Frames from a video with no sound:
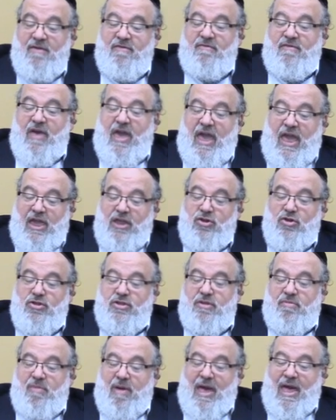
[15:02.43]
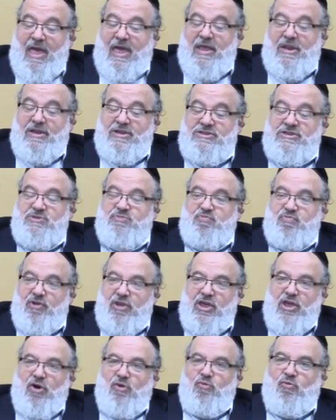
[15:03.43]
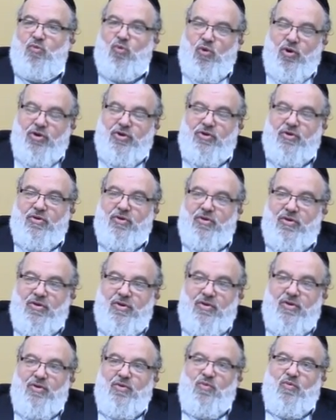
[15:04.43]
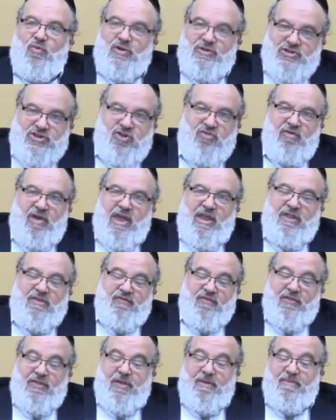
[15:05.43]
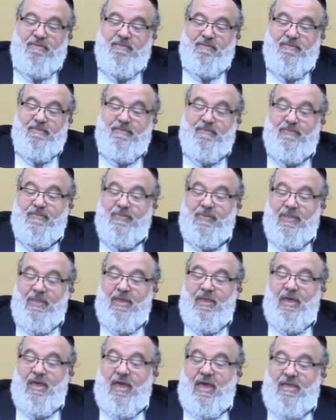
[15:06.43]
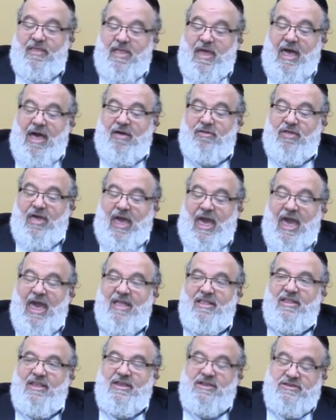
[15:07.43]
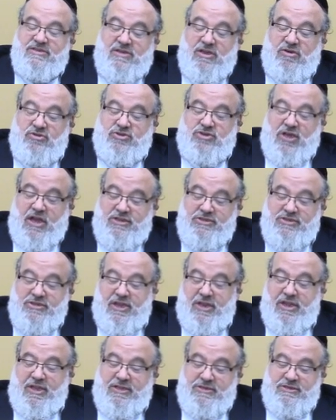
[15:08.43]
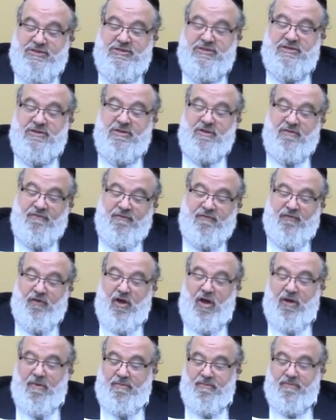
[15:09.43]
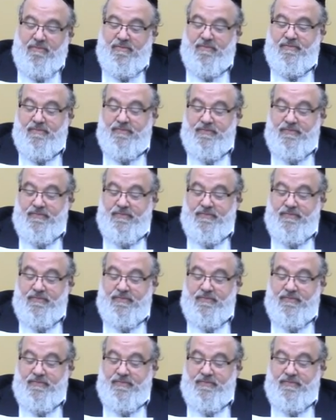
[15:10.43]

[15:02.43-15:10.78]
The Eino Demai, a spring of water, was created for them. Now they had their sustenance from.